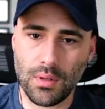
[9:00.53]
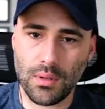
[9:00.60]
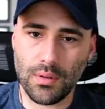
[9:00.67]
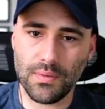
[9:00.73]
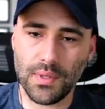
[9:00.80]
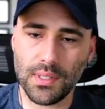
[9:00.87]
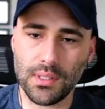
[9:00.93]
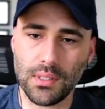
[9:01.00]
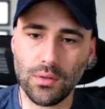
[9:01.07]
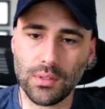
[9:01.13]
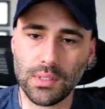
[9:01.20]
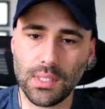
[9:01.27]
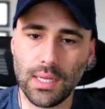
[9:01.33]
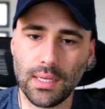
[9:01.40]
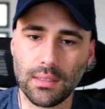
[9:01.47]
This
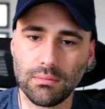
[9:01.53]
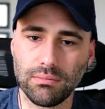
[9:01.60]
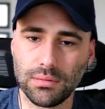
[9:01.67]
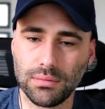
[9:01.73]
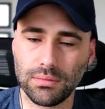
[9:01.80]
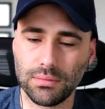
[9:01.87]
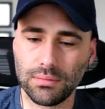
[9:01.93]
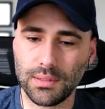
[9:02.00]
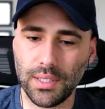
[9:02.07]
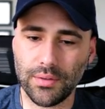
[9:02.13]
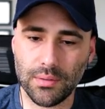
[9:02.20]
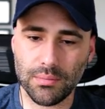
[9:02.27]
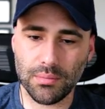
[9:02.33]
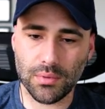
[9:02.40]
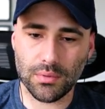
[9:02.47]
looks like
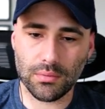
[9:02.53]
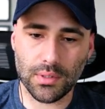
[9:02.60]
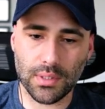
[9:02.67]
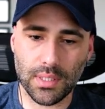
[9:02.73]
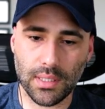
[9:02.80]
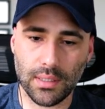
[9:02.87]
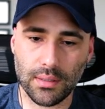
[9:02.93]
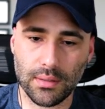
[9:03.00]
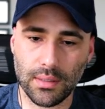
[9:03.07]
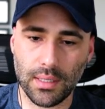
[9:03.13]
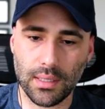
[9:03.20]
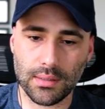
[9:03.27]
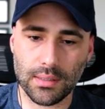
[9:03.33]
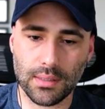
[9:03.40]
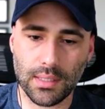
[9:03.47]
terrible. Okay,
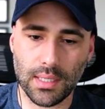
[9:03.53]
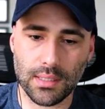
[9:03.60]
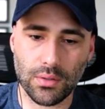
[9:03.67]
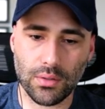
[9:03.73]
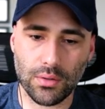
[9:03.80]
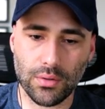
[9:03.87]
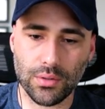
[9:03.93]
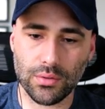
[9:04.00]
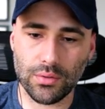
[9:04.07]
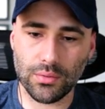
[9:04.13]
that's not going to be